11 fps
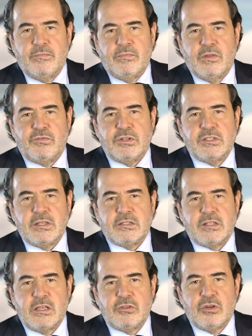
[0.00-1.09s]
the first
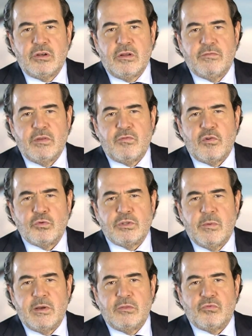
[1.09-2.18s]
extension of the
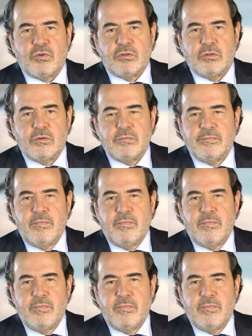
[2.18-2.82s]
407 in Toronto.